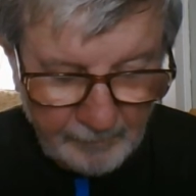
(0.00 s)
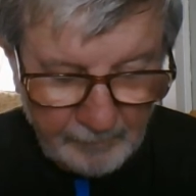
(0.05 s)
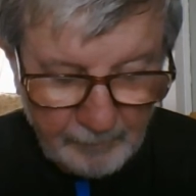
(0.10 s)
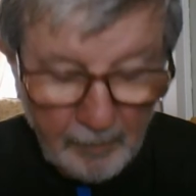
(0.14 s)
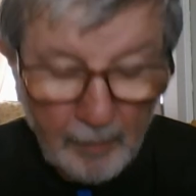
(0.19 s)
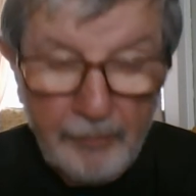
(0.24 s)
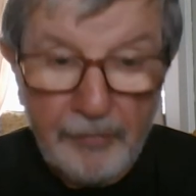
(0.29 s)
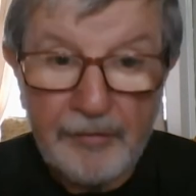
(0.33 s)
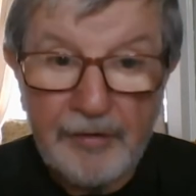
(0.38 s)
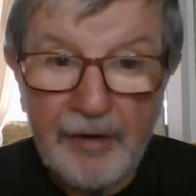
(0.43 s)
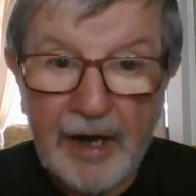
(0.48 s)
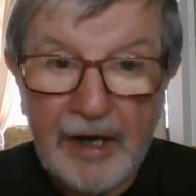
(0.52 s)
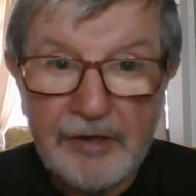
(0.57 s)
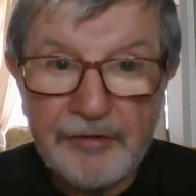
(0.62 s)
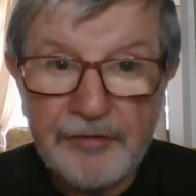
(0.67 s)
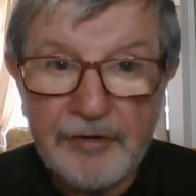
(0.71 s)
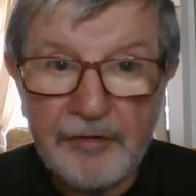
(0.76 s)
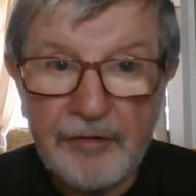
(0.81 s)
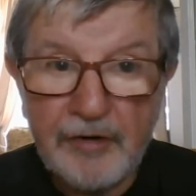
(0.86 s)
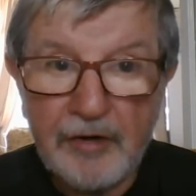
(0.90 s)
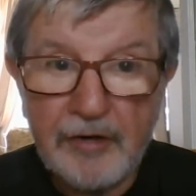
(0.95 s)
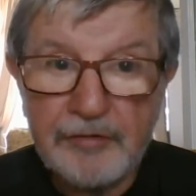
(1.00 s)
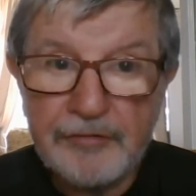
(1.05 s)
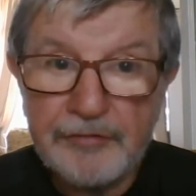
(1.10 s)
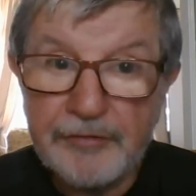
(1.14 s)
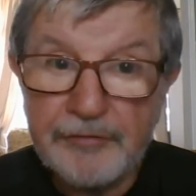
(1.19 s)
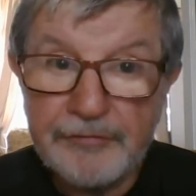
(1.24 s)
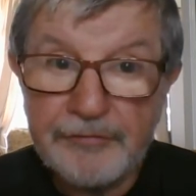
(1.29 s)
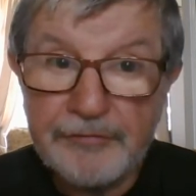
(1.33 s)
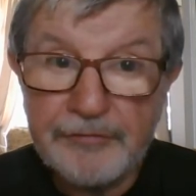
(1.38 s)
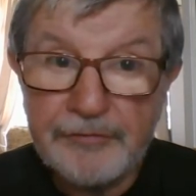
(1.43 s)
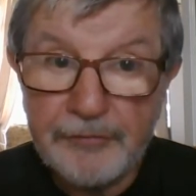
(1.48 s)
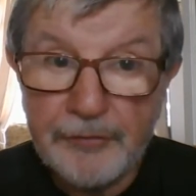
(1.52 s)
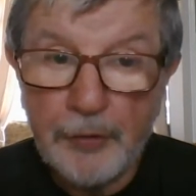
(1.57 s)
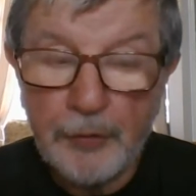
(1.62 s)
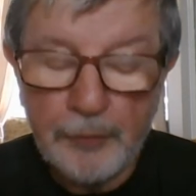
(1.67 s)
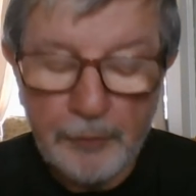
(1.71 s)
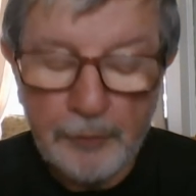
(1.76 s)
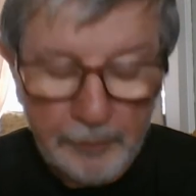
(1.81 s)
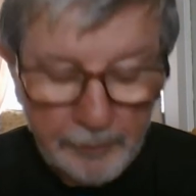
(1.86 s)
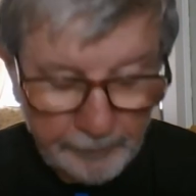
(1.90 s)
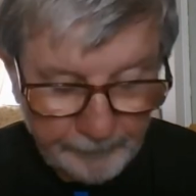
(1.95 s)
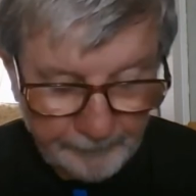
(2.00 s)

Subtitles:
Mother Nature nurtures too.